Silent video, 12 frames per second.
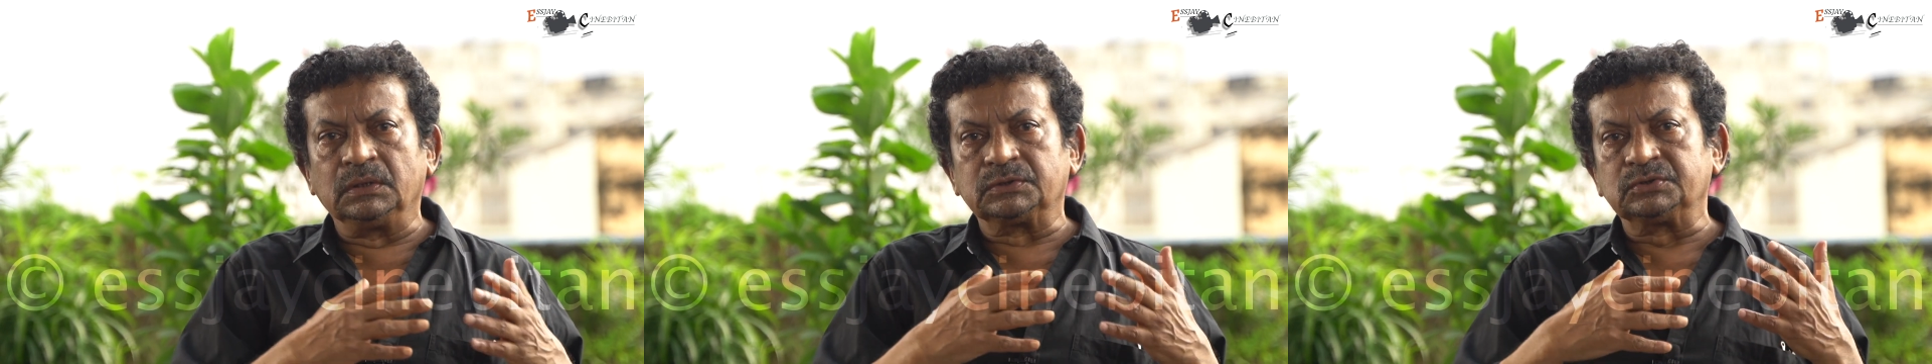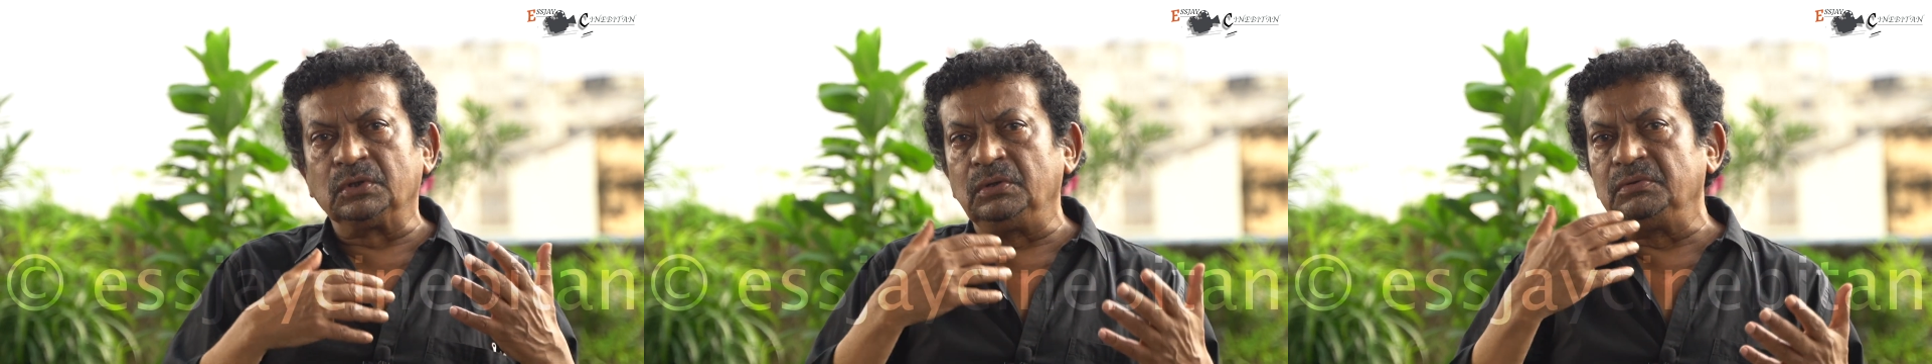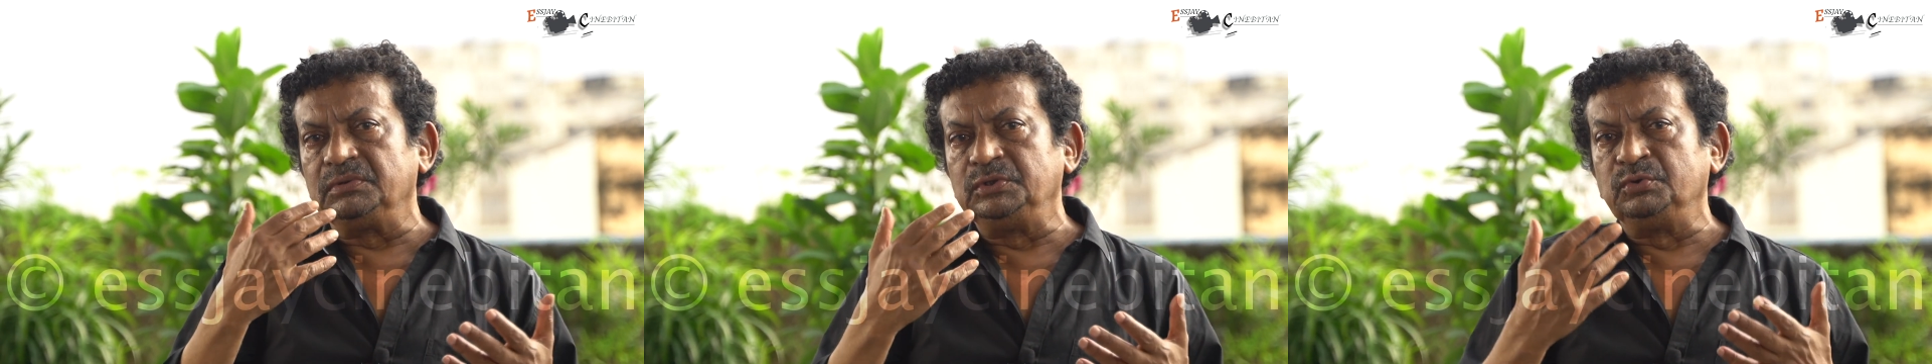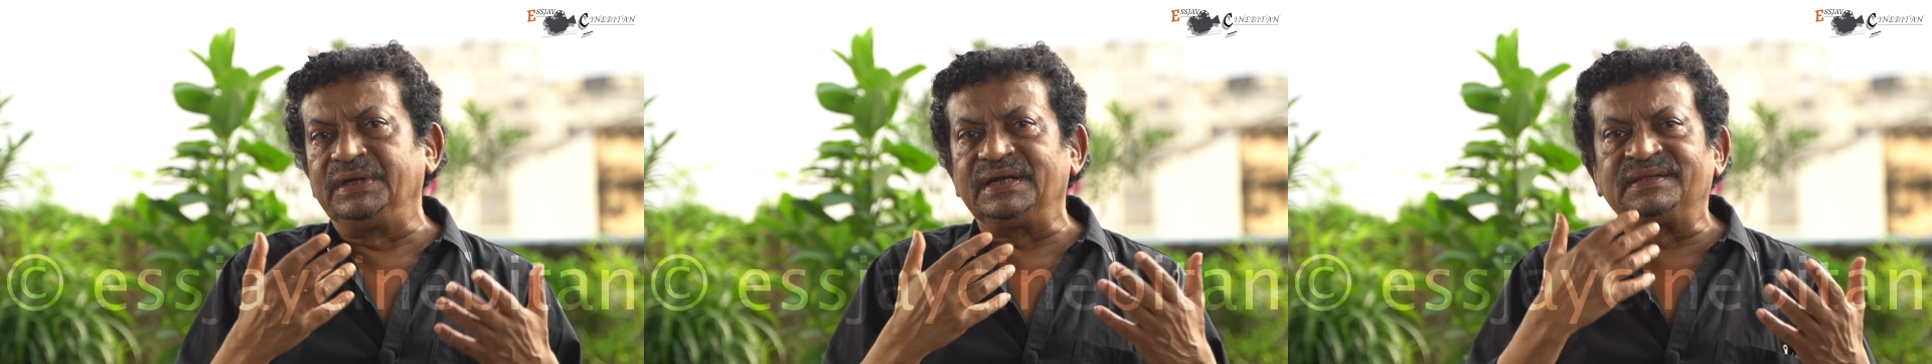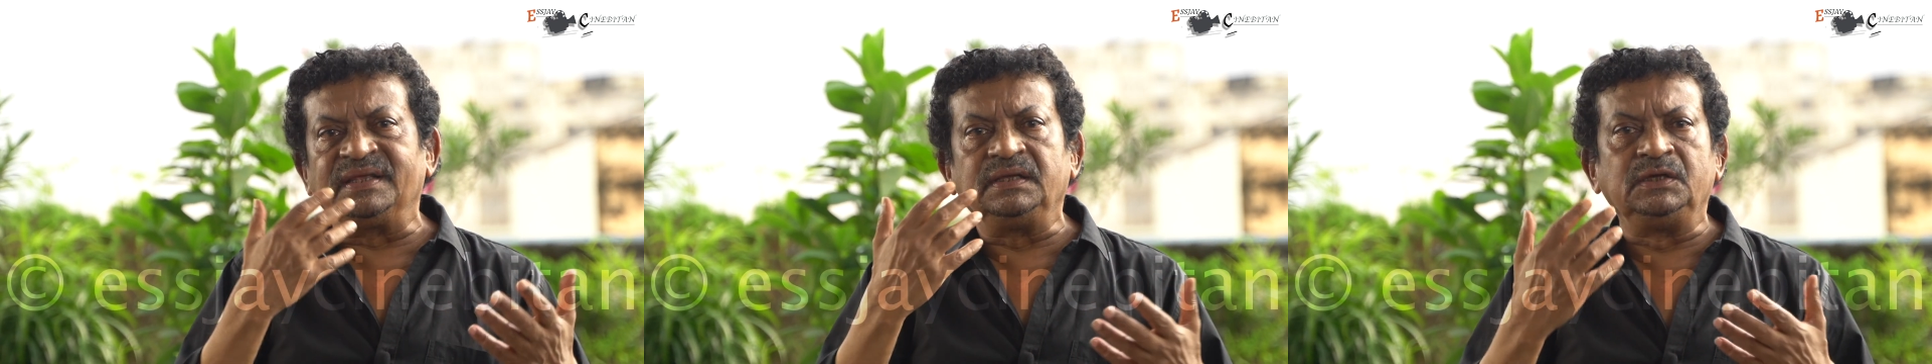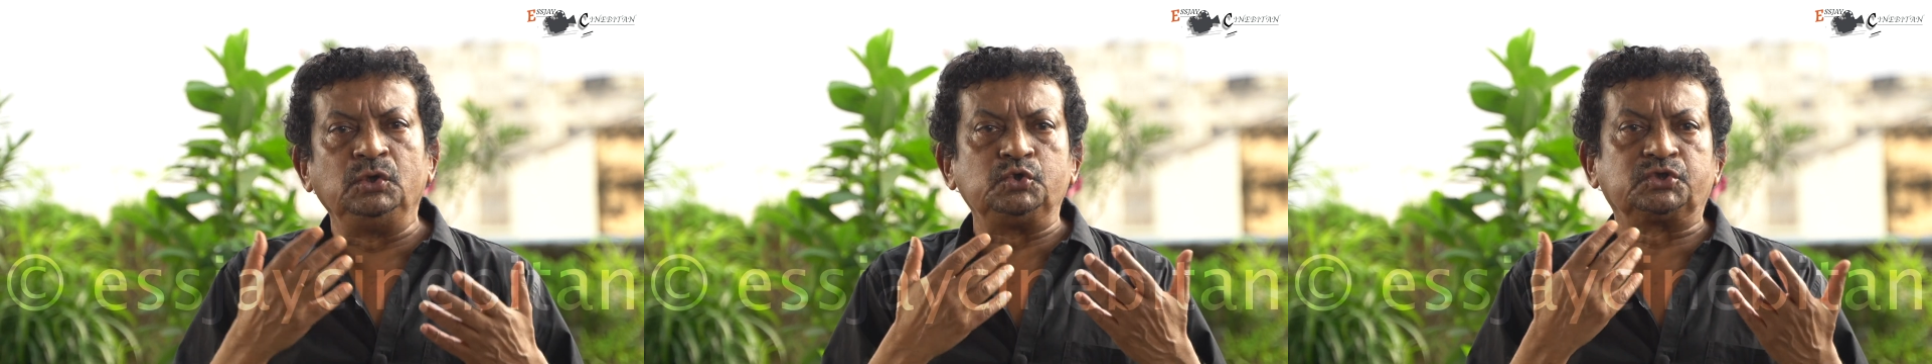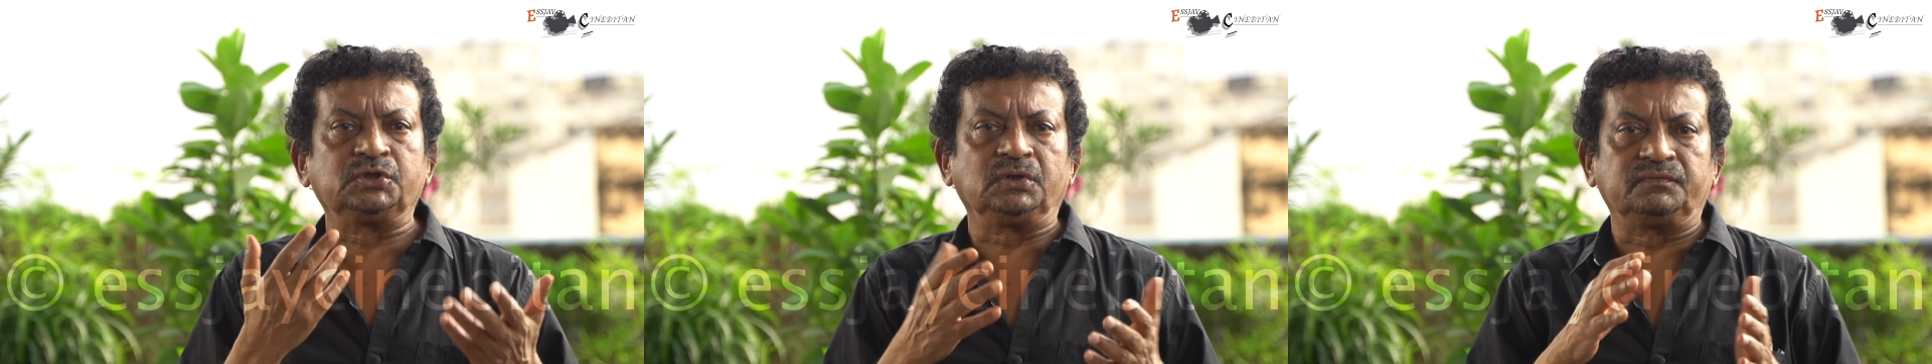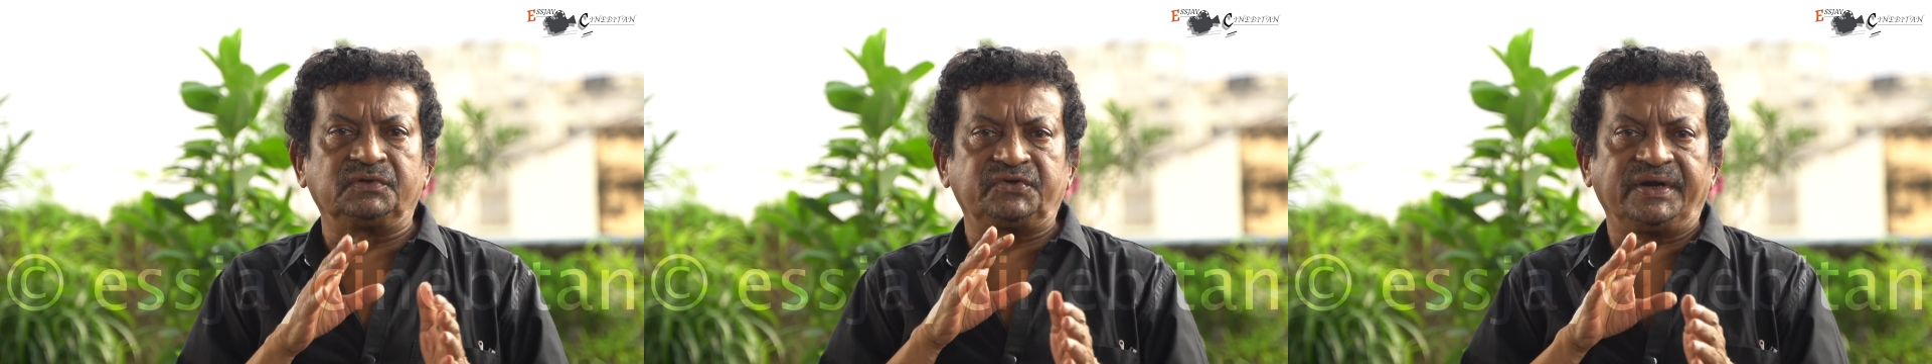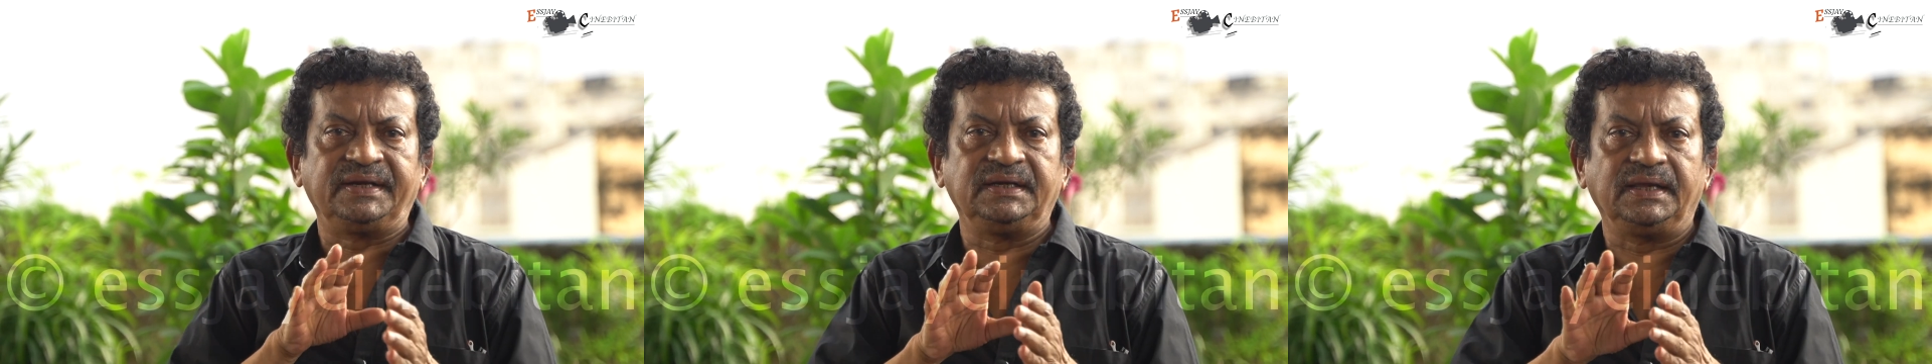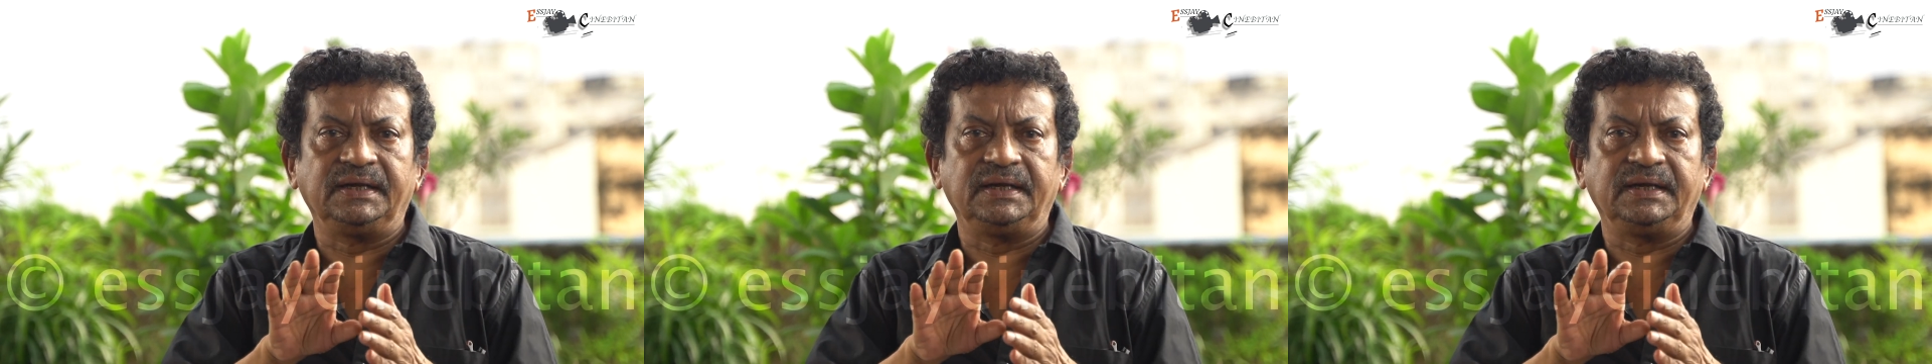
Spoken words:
so you get the illusion of the train